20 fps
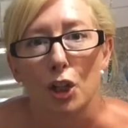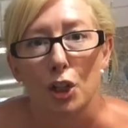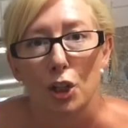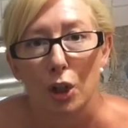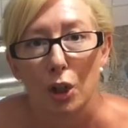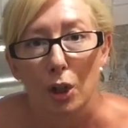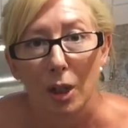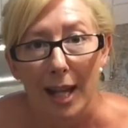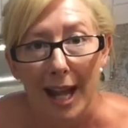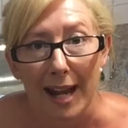
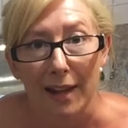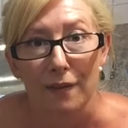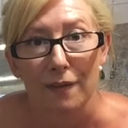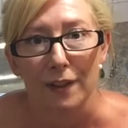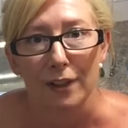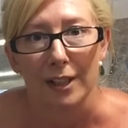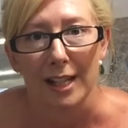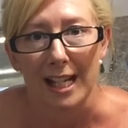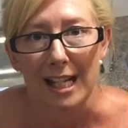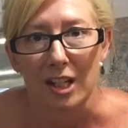to
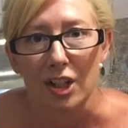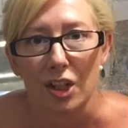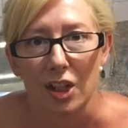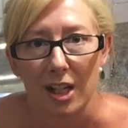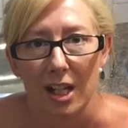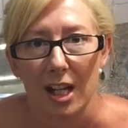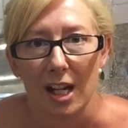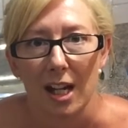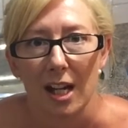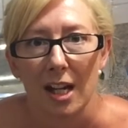landfill each
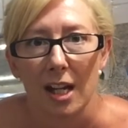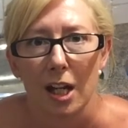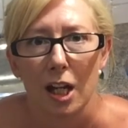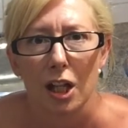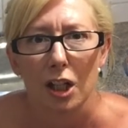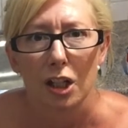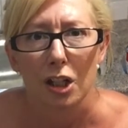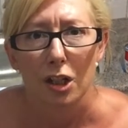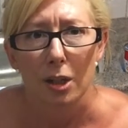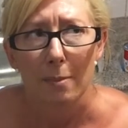year
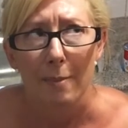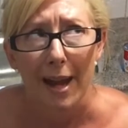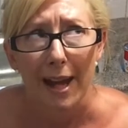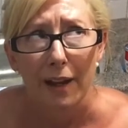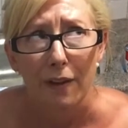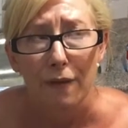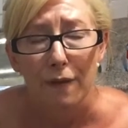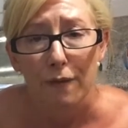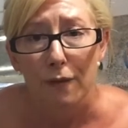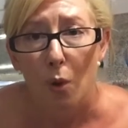to make